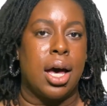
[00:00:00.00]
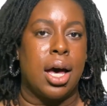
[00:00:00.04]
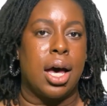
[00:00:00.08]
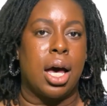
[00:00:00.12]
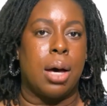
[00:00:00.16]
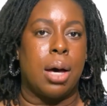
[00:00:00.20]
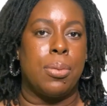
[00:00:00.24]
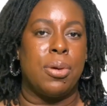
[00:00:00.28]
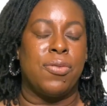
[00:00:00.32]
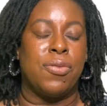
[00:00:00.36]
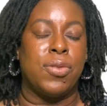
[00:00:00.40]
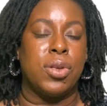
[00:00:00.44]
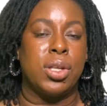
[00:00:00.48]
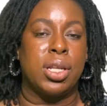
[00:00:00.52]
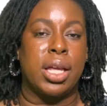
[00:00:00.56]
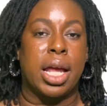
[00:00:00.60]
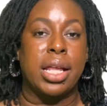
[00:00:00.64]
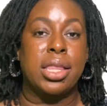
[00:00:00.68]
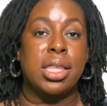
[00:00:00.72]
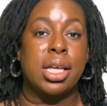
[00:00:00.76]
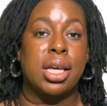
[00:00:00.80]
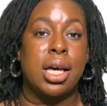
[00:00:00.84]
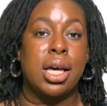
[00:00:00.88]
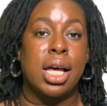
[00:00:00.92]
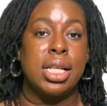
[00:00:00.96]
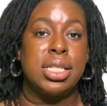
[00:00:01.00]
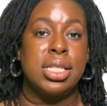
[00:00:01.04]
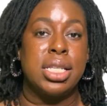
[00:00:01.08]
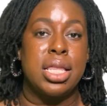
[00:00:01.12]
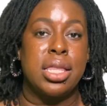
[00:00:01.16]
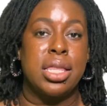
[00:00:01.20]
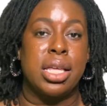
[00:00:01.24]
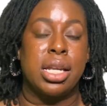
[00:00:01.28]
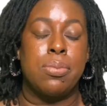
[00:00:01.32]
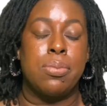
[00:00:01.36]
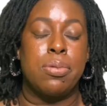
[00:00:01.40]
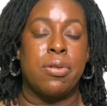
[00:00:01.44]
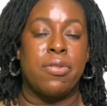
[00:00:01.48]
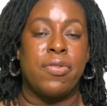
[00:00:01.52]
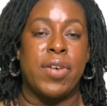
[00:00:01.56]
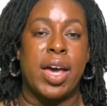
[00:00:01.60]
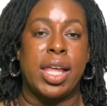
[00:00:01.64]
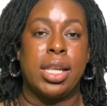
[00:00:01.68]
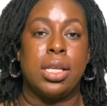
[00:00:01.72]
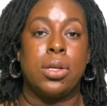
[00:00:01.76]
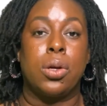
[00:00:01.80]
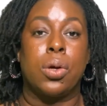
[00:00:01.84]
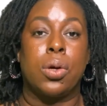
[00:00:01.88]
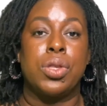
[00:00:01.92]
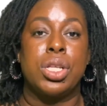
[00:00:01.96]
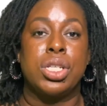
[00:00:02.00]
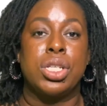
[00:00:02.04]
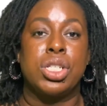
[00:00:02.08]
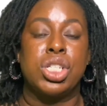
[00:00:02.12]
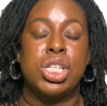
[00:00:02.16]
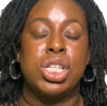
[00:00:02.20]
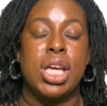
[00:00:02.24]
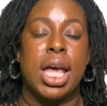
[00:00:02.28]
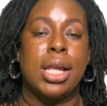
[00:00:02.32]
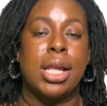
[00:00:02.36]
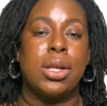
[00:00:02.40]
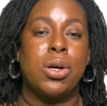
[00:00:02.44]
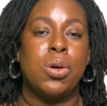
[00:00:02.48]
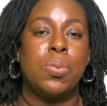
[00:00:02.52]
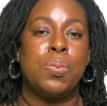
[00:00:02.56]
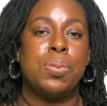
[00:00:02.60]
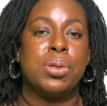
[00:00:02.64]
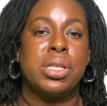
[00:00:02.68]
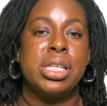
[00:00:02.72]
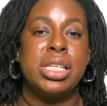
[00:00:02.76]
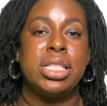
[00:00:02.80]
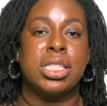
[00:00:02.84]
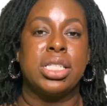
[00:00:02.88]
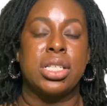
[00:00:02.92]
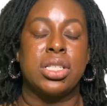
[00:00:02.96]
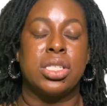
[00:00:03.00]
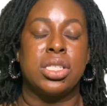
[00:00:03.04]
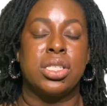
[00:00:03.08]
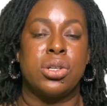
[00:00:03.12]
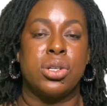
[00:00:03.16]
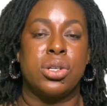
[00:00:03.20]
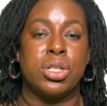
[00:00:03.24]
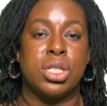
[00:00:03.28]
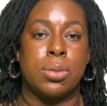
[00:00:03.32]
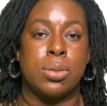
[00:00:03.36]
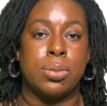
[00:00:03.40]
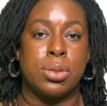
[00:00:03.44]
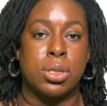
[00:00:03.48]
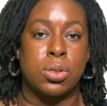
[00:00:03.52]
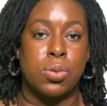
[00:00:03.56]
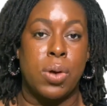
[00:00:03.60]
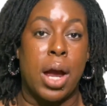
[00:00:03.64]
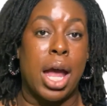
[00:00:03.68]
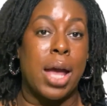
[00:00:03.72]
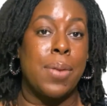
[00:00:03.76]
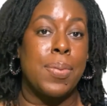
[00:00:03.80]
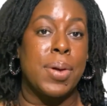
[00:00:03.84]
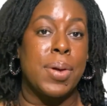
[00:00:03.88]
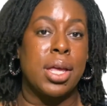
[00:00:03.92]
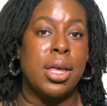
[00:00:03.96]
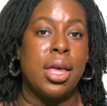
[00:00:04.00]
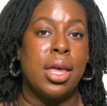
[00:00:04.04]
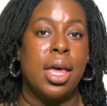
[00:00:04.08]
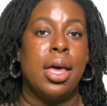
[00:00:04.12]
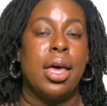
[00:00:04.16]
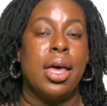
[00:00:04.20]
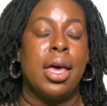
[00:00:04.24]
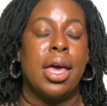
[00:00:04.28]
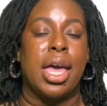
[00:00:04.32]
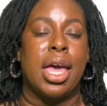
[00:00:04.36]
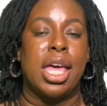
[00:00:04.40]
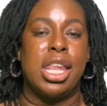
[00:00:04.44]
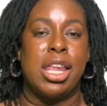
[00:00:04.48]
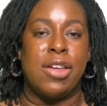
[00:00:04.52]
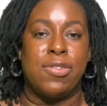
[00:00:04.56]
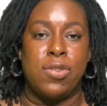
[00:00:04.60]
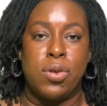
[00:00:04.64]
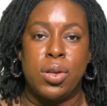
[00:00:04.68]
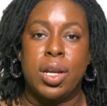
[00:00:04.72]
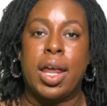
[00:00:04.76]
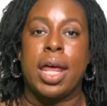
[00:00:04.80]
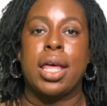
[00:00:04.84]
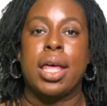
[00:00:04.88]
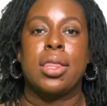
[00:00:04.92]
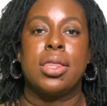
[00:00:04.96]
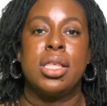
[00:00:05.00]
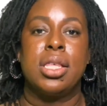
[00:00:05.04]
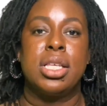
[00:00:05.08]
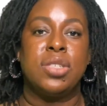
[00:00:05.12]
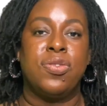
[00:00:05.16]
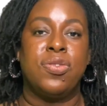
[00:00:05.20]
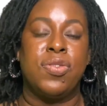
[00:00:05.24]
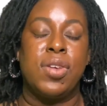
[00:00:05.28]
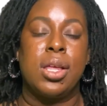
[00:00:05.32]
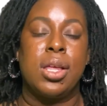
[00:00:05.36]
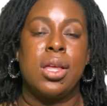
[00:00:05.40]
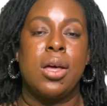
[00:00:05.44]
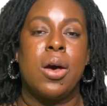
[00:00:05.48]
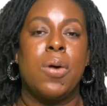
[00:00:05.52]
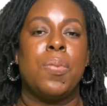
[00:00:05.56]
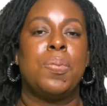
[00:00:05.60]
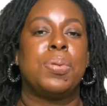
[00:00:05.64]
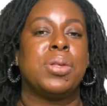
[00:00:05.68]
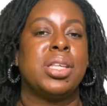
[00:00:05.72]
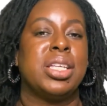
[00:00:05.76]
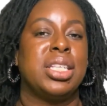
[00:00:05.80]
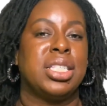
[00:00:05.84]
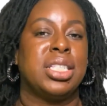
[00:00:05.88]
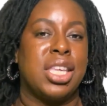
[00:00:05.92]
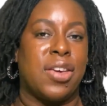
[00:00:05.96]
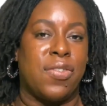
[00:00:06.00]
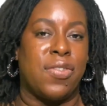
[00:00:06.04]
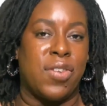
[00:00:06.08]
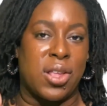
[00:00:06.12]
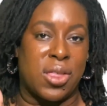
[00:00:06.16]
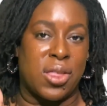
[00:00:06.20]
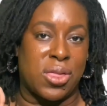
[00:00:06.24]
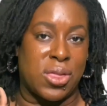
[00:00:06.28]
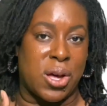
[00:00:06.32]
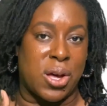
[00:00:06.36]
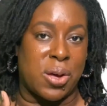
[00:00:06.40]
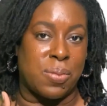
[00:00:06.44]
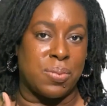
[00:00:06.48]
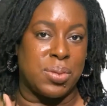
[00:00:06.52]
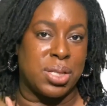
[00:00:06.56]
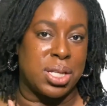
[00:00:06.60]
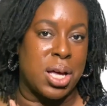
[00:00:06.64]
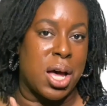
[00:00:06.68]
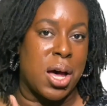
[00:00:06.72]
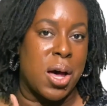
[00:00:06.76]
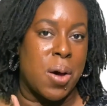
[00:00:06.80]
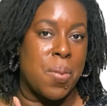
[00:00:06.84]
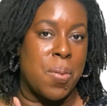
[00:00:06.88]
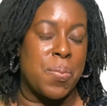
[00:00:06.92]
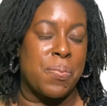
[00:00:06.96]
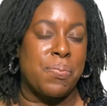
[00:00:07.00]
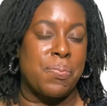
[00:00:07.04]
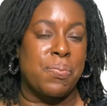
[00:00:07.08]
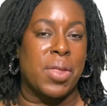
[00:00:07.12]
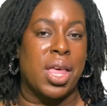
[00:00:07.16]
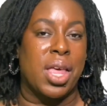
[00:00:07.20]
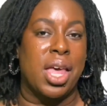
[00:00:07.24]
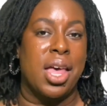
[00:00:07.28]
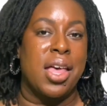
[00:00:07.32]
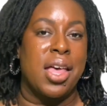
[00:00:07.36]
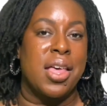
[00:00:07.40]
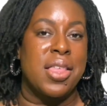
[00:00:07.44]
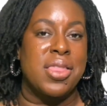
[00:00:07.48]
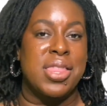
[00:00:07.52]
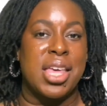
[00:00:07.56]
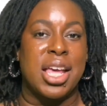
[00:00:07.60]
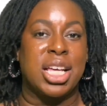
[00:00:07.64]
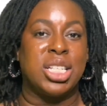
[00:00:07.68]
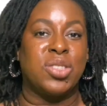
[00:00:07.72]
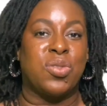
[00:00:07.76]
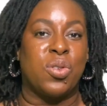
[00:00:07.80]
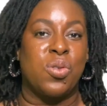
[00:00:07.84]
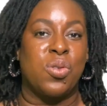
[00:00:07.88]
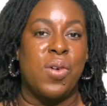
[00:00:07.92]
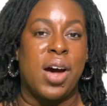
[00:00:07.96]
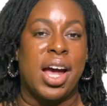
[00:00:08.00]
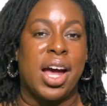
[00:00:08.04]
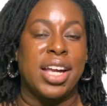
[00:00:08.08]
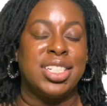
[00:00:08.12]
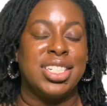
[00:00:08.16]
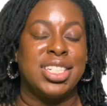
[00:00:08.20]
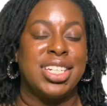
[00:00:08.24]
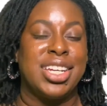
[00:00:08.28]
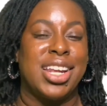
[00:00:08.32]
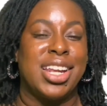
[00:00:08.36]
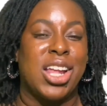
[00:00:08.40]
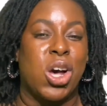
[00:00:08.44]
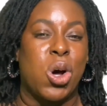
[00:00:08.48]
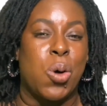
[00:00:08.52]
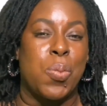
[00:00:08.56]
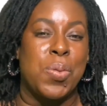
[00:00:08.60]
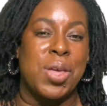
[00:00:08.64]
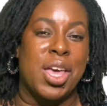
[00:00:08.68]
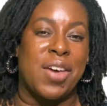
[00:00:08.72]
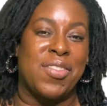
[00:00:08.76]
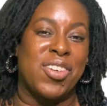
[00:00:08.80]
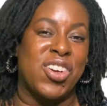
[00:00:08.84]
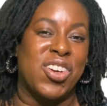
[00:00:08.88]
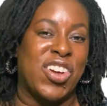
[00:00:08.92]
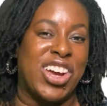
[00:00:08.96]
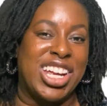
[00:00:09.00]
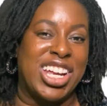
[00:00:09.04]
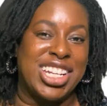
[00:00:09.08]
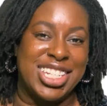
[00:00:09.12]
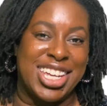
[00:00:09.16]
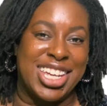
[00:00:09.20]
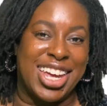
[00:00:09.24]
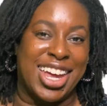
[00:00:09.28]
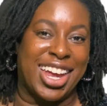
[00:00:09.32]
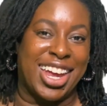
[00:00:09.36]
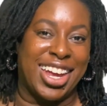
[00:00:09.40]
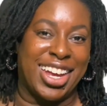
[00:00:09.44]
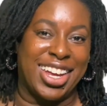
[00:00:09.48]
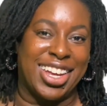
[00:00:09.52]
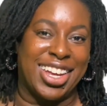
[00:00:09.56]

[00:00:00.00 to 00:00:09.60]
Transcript: If you like the content that I'm providing on this channel, please consider subscribing. And if you like this video, please give it a thumbs up. Thanks for watching, and I hope you have a great day.